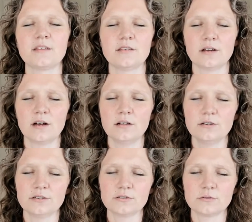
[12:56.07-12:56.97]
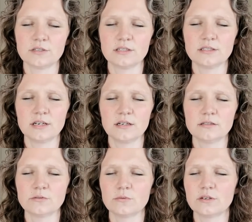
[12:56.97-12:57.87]
The color is really
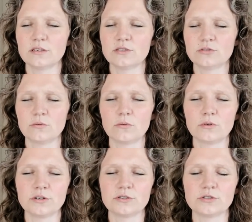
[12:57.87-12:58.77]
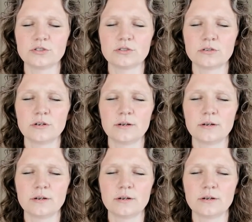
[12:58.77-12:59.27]
intense, reddish orange.